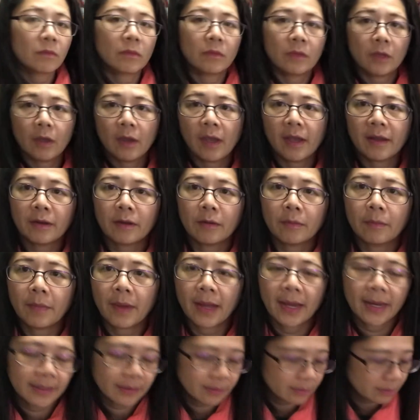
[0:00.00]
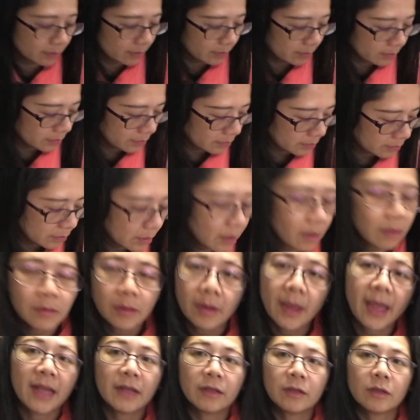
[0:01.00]
you had to buy you
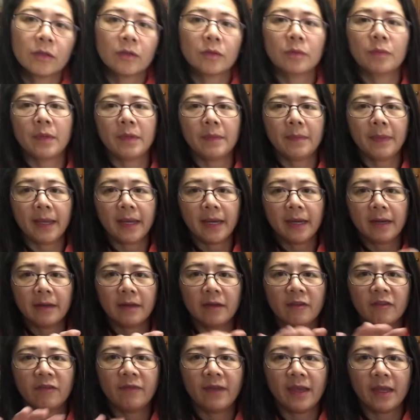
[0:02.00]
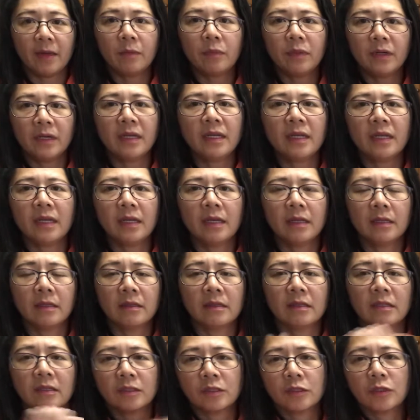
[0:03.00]
had to prepare the fabric,
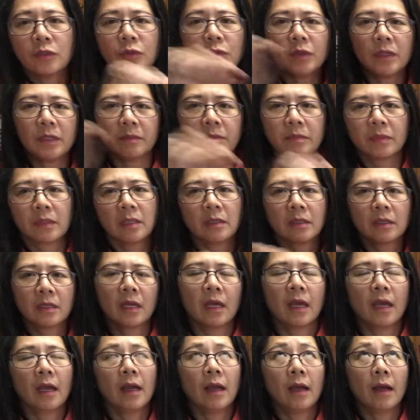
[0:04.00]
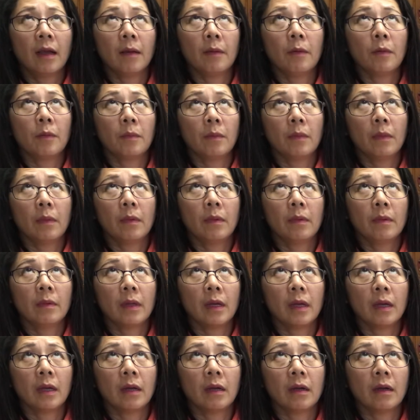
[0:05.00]
the strip.
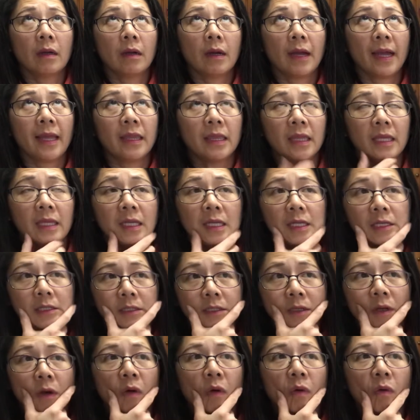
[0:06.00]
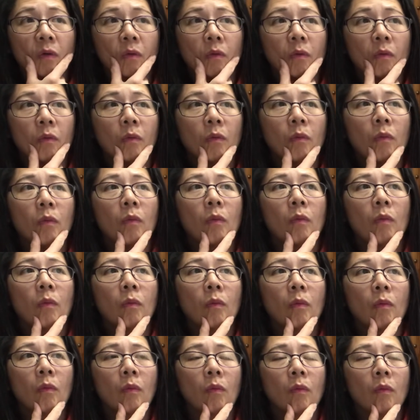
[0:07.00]
I think it's called
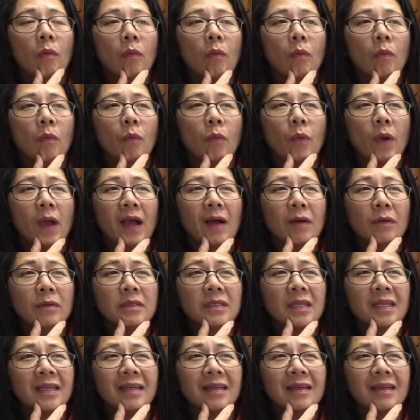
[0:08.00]
weld.